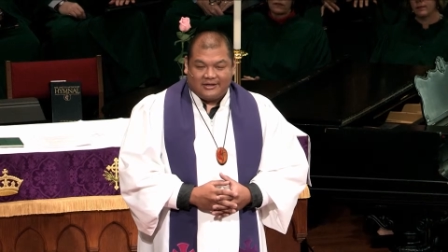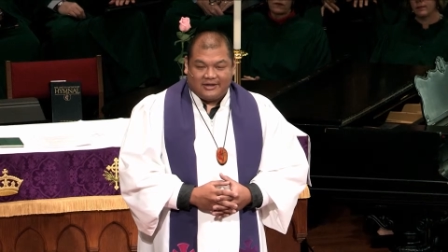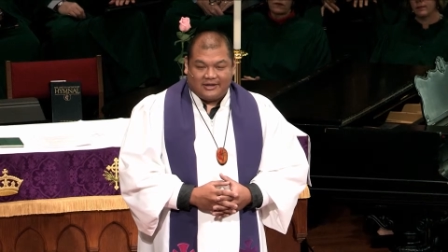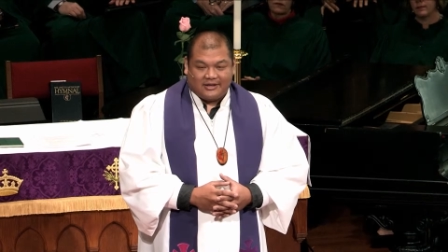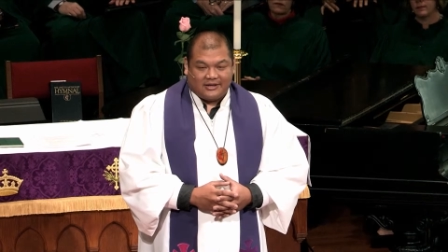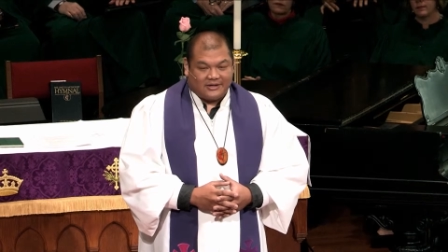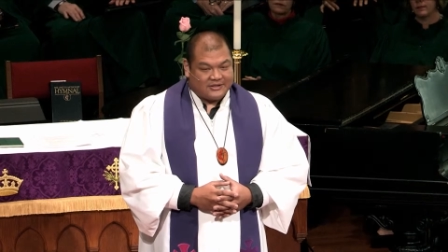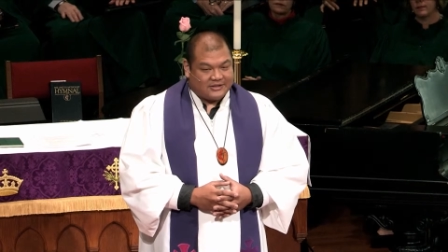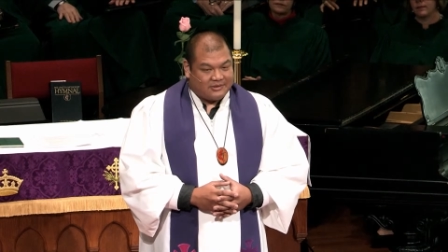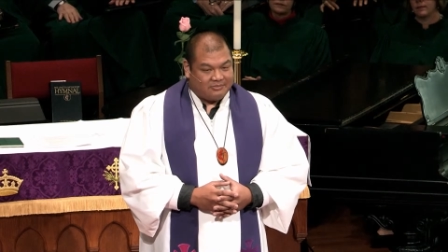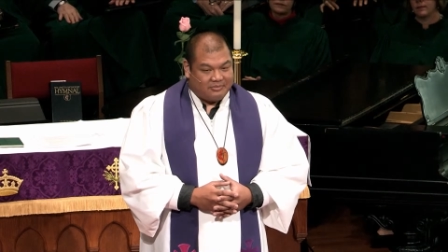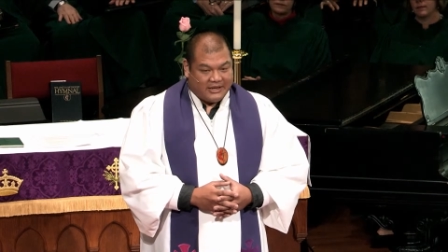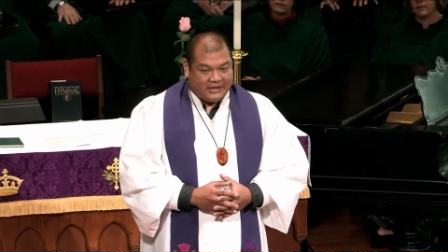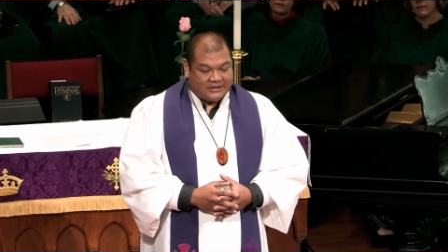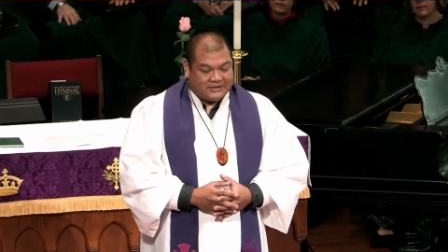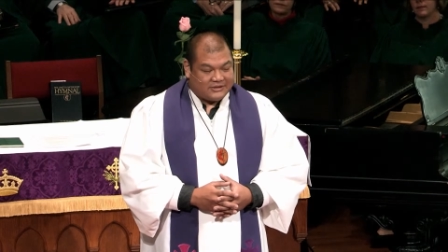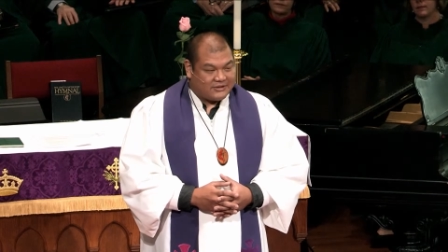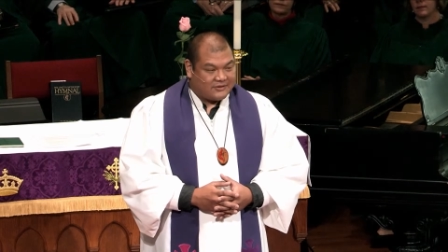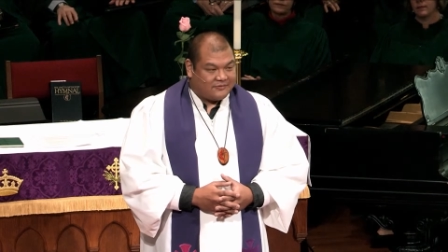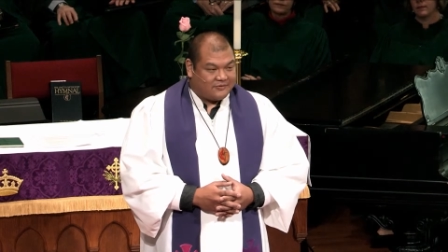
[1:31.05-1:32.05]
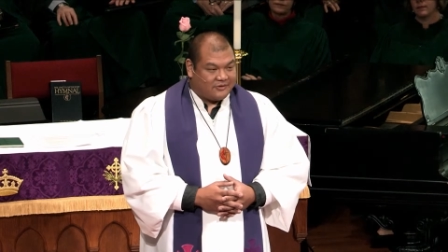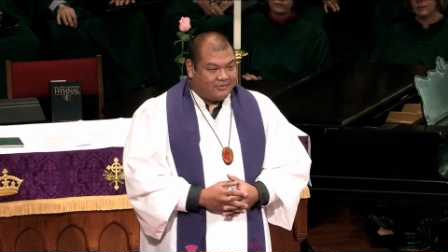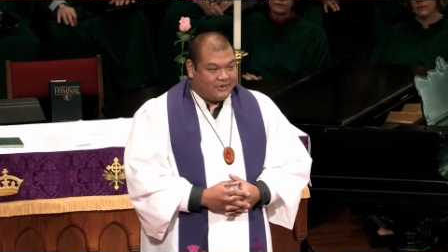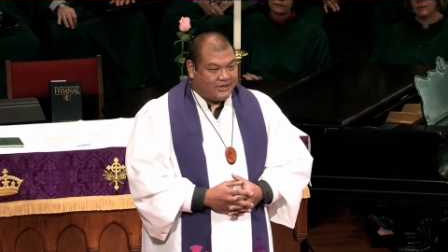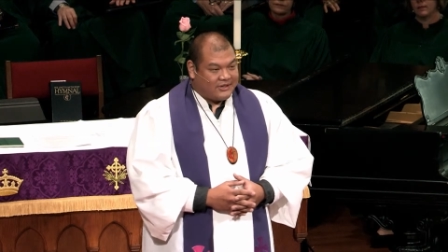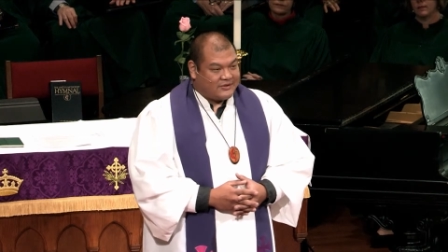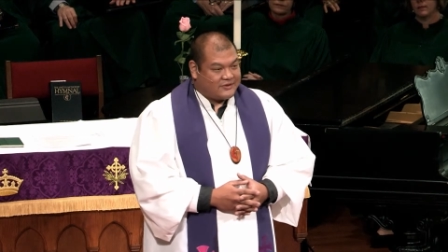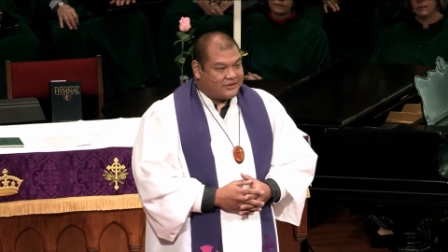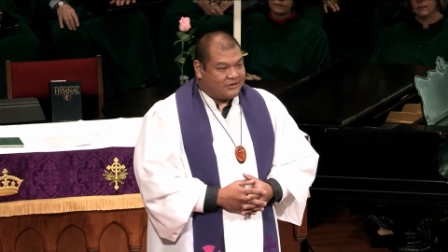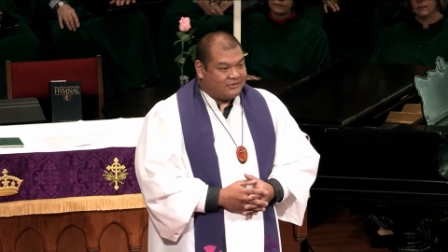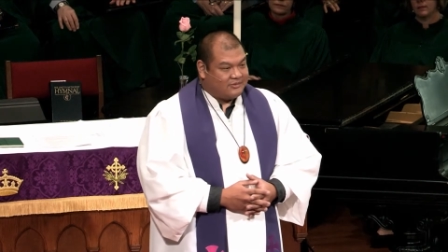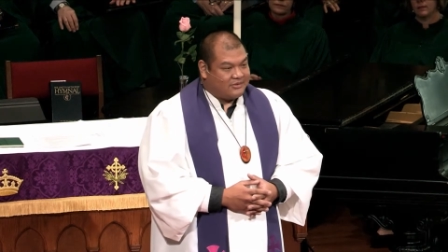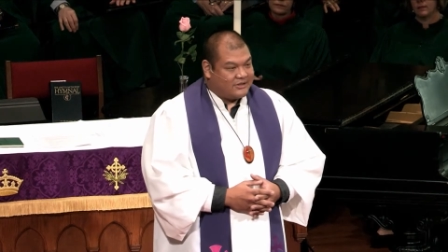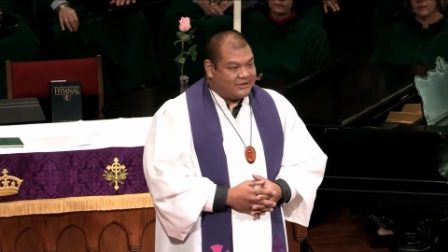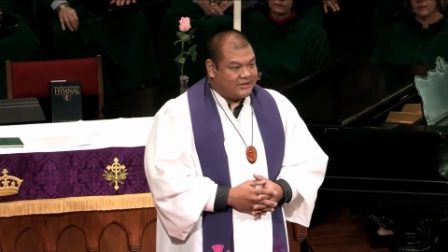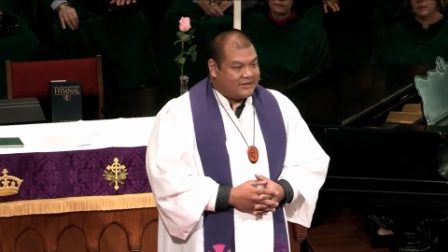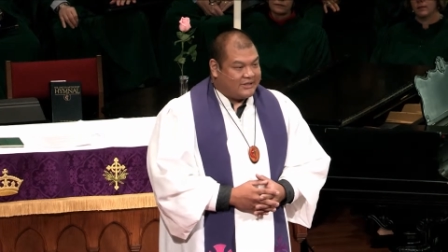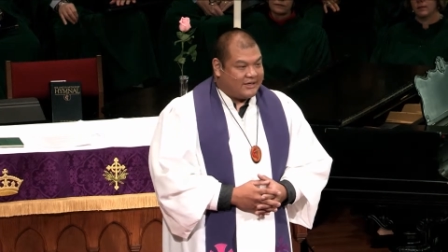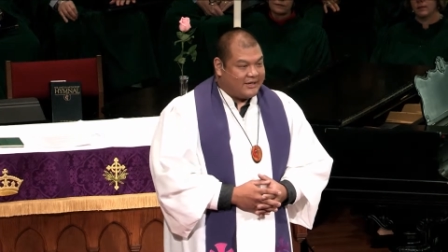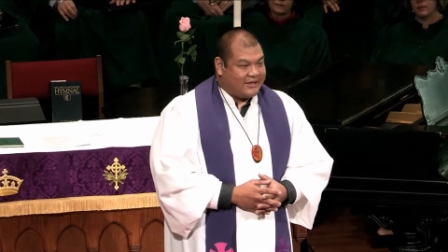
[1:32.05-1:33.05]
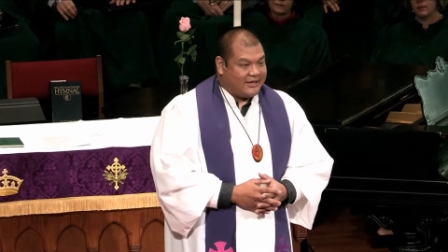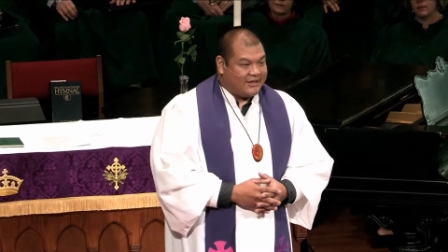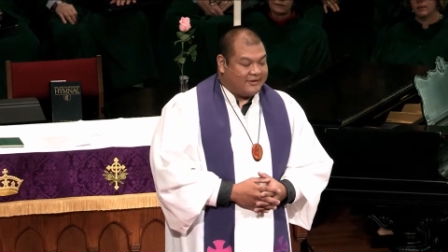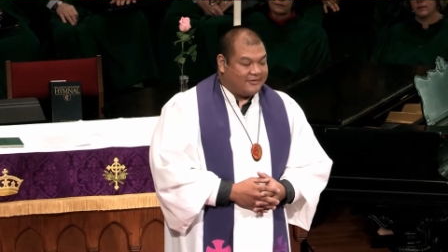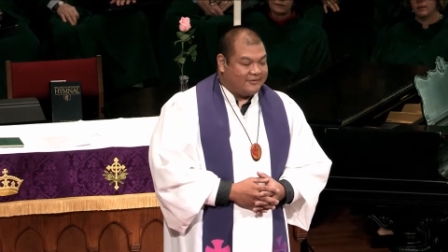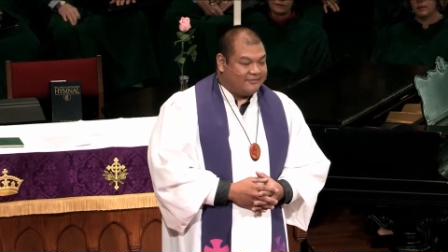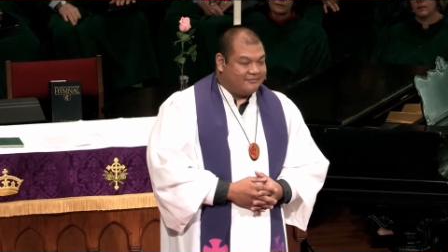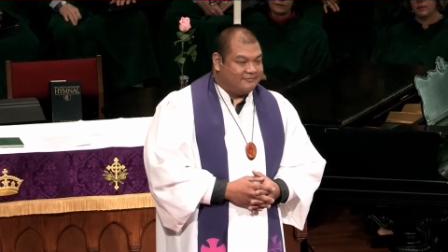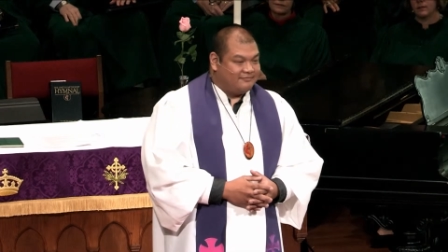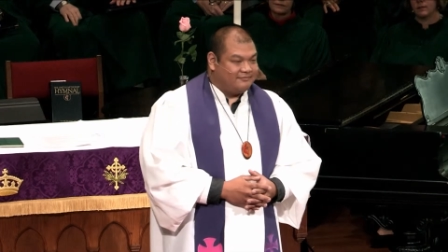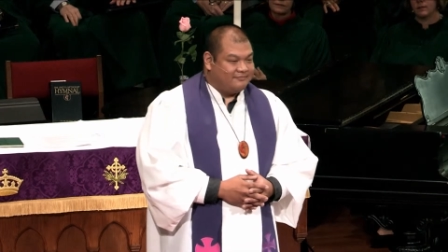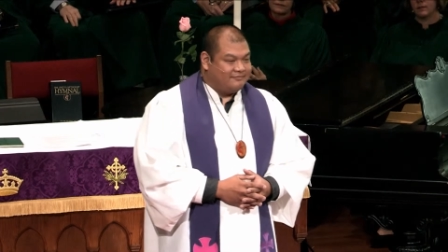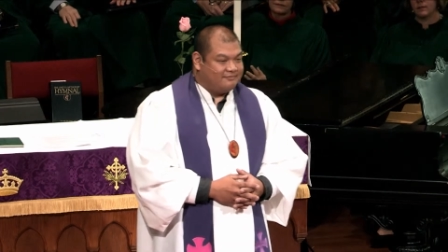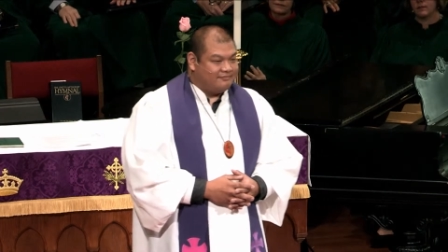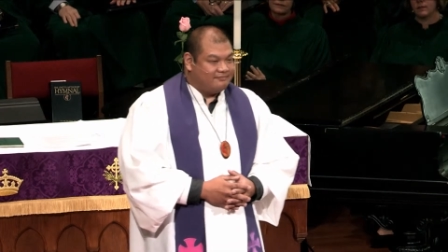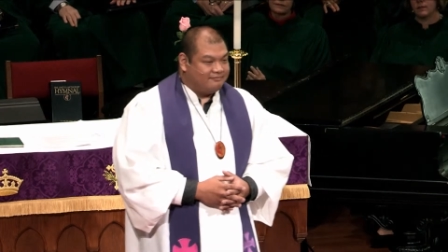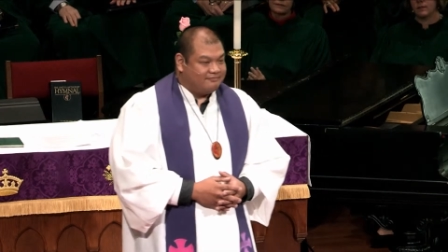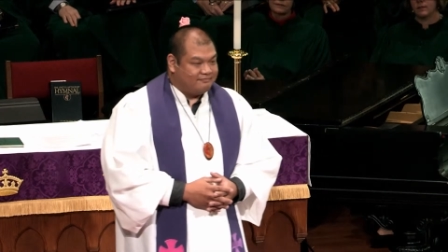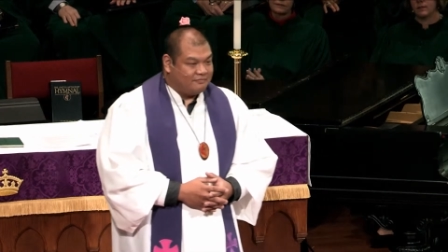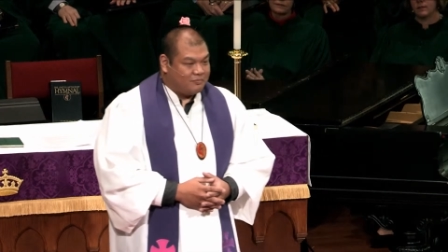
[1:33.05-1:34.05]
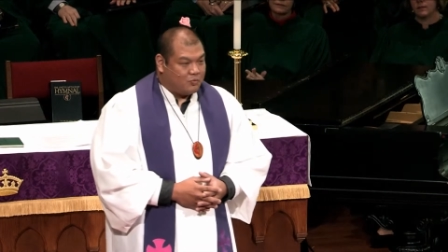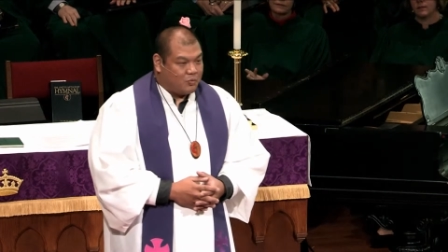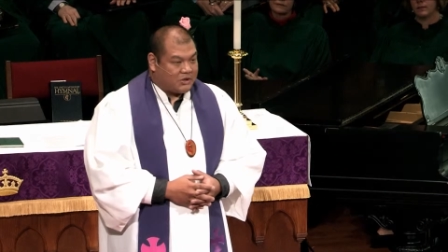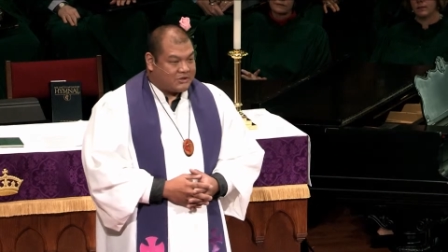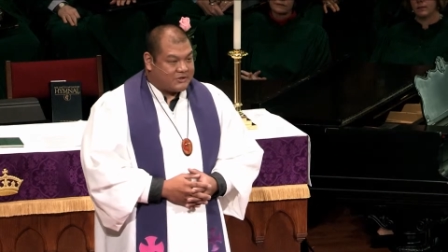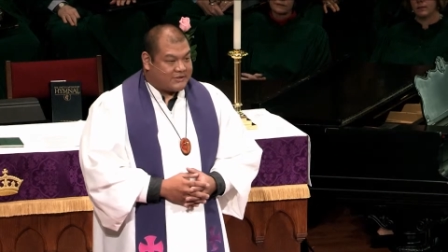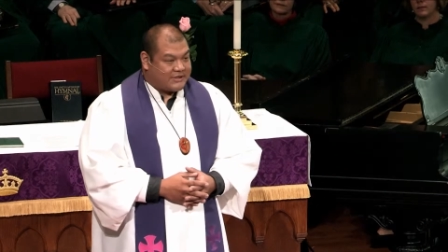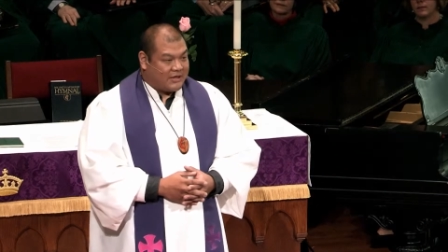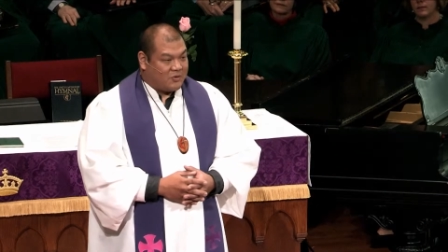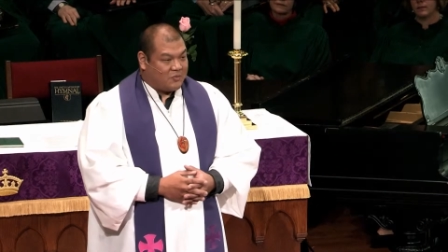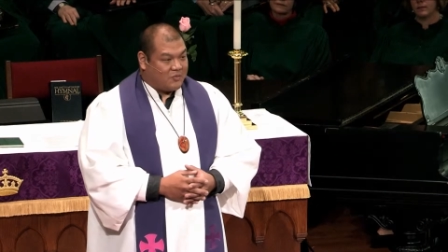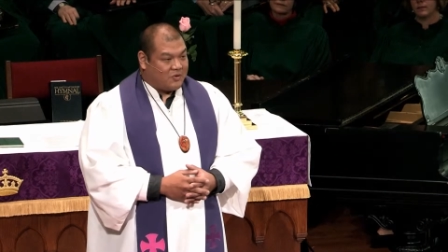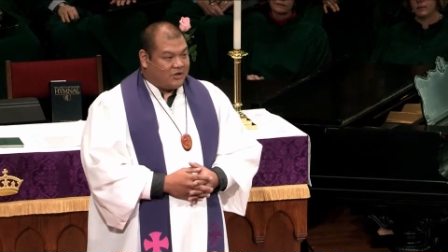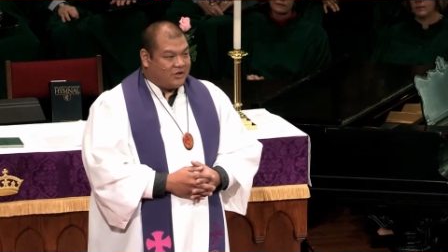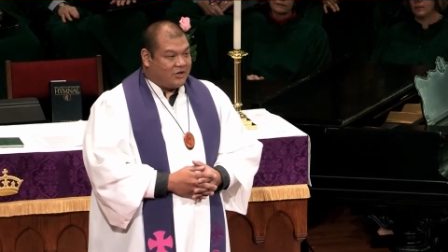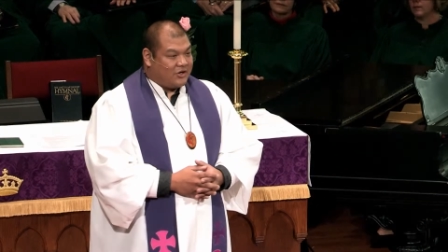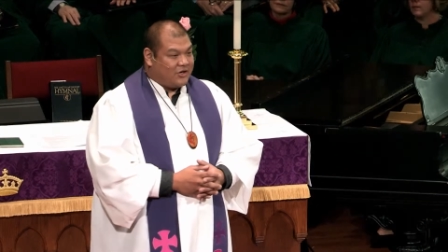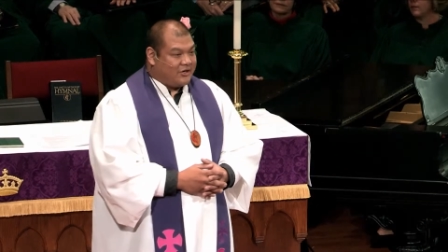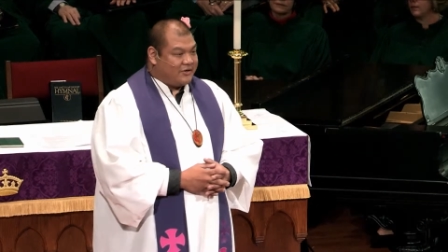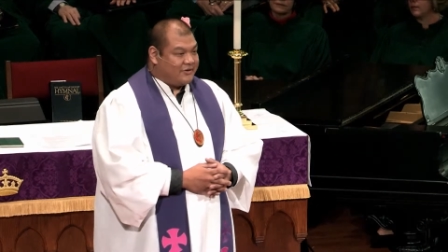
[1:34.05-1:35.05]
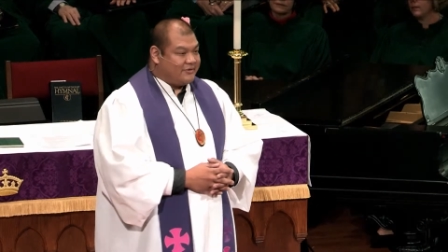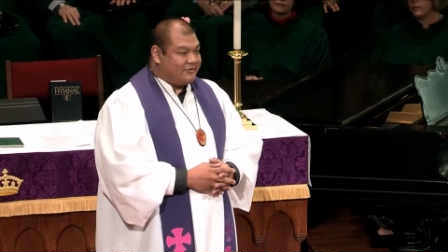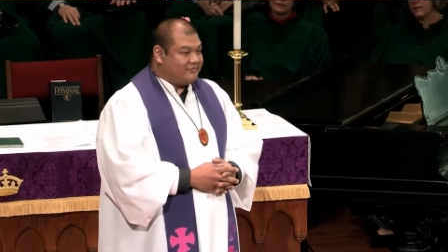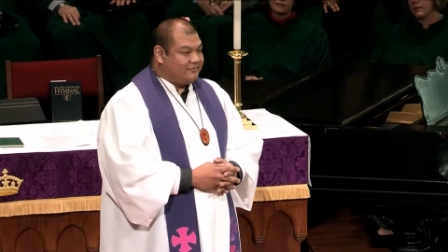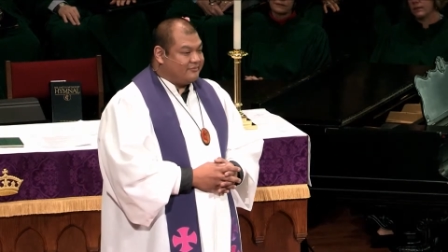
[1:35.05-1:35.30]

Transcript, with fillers: And it's the basis for my sermon today. What's that word?